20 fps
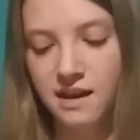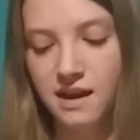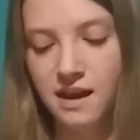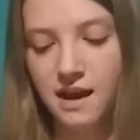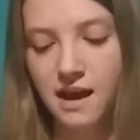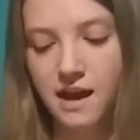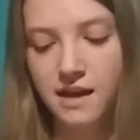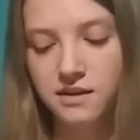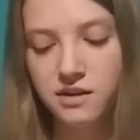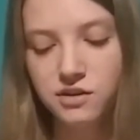
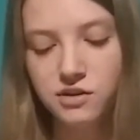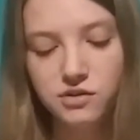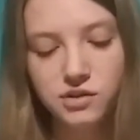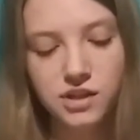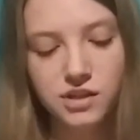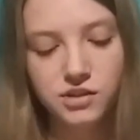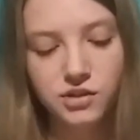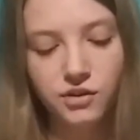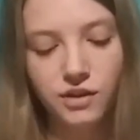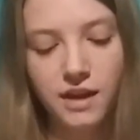I know you
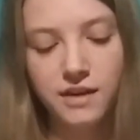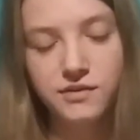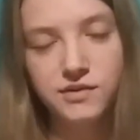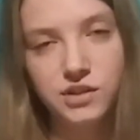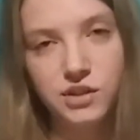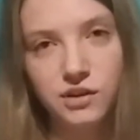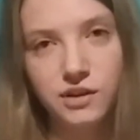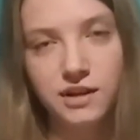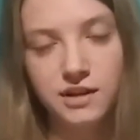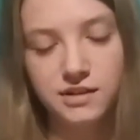teach a lot of
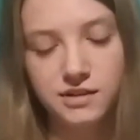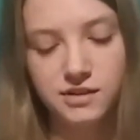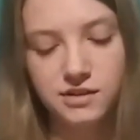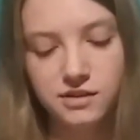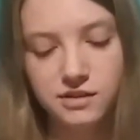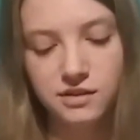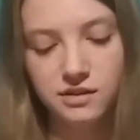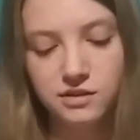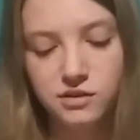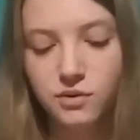
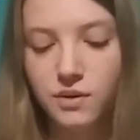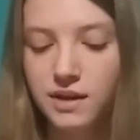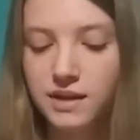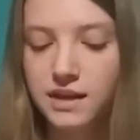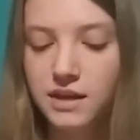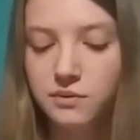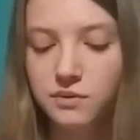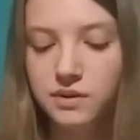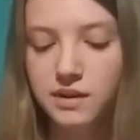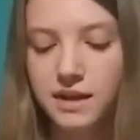students, so I
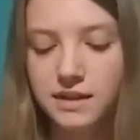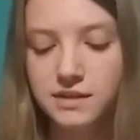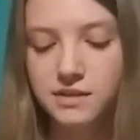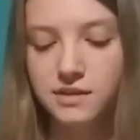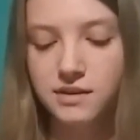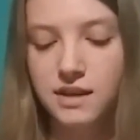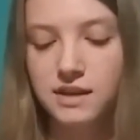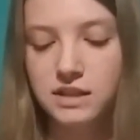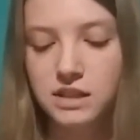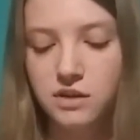again would like to
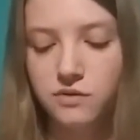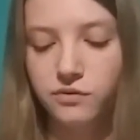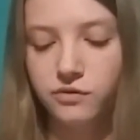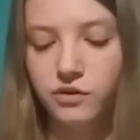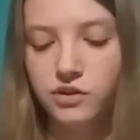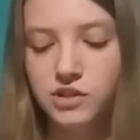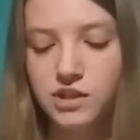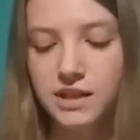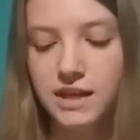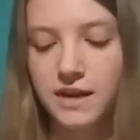thank you for
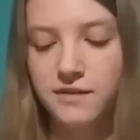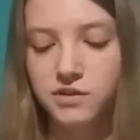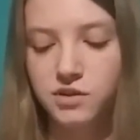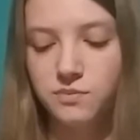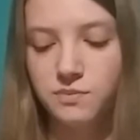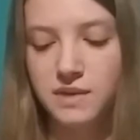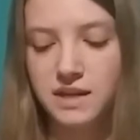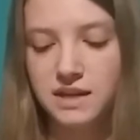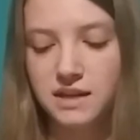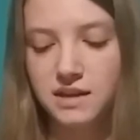reaching out to
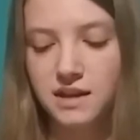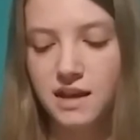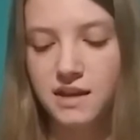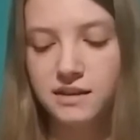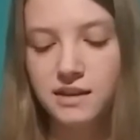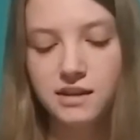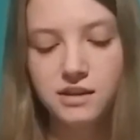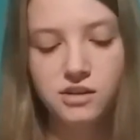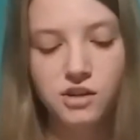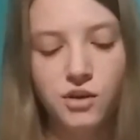me and
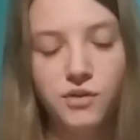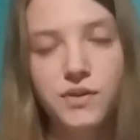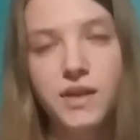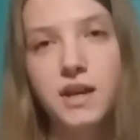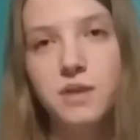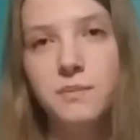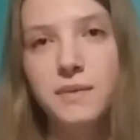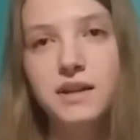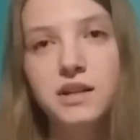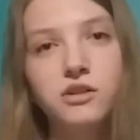let you know that
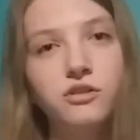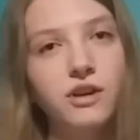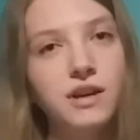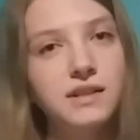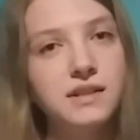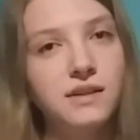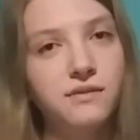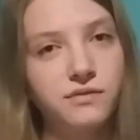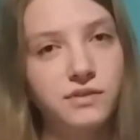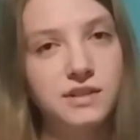it made a
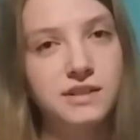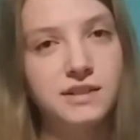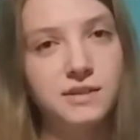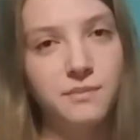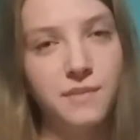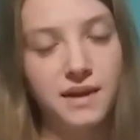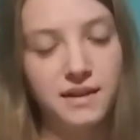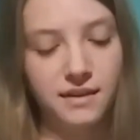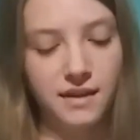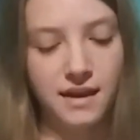great difference in
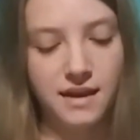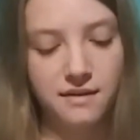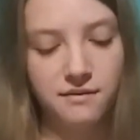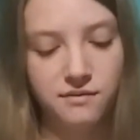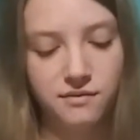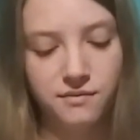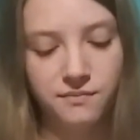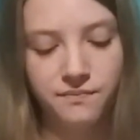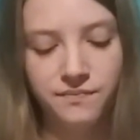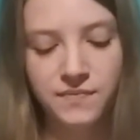my life.
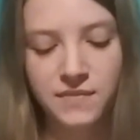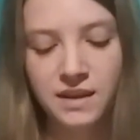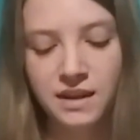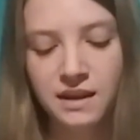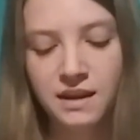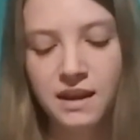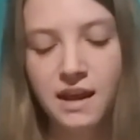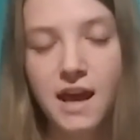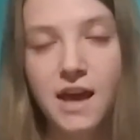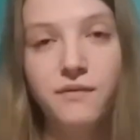
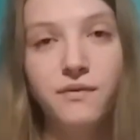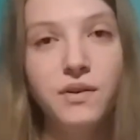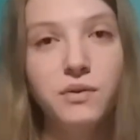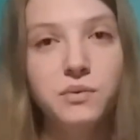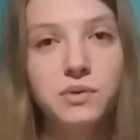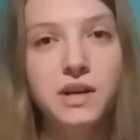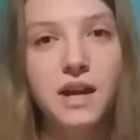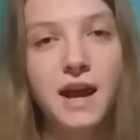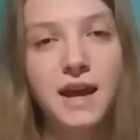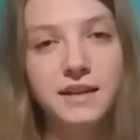At Van
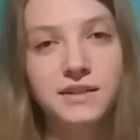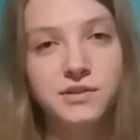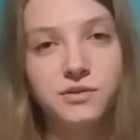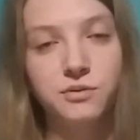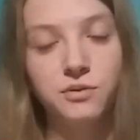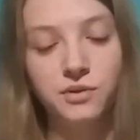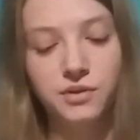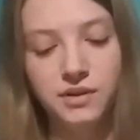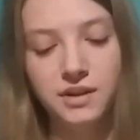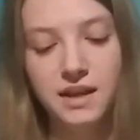Wert High
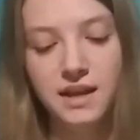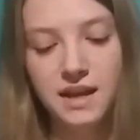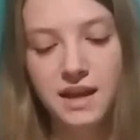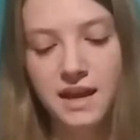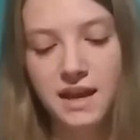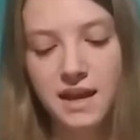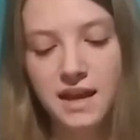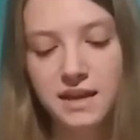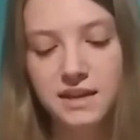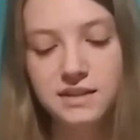School,
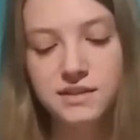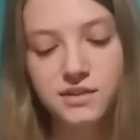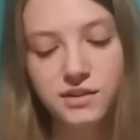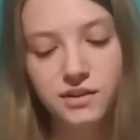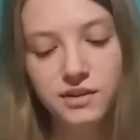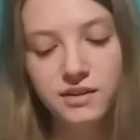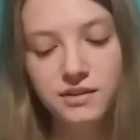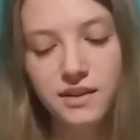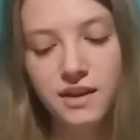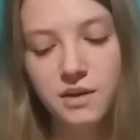it is
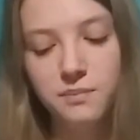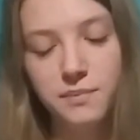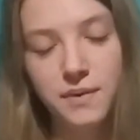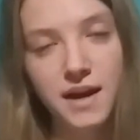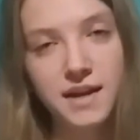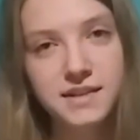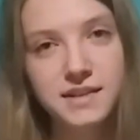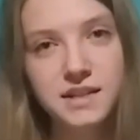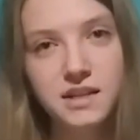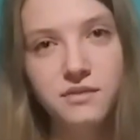clear that a
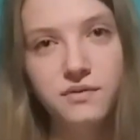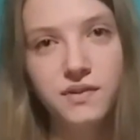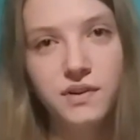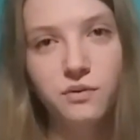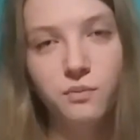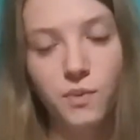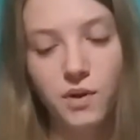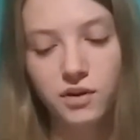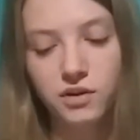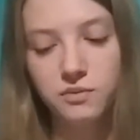positive
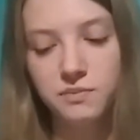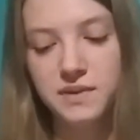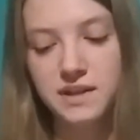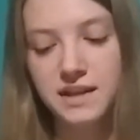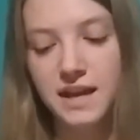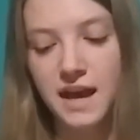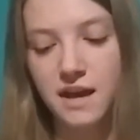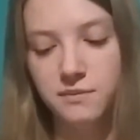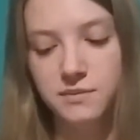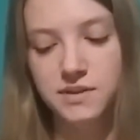and
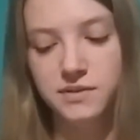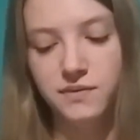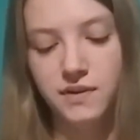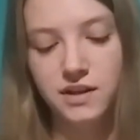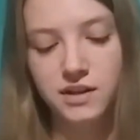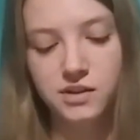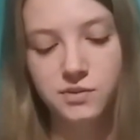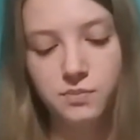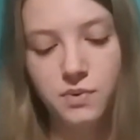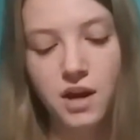welcoming atmosphere
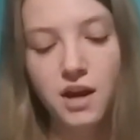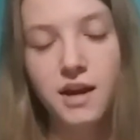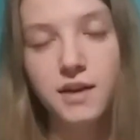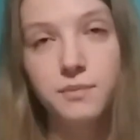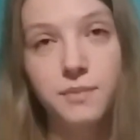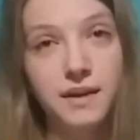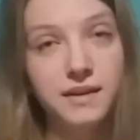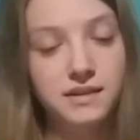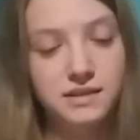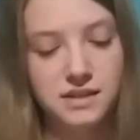is brought on
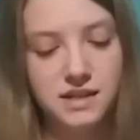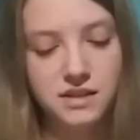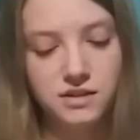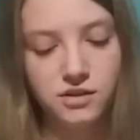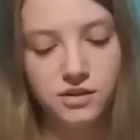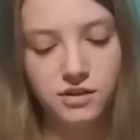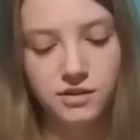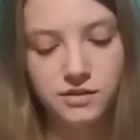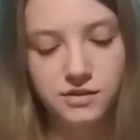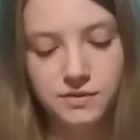by the
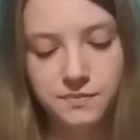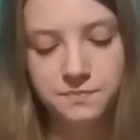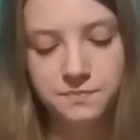teachers.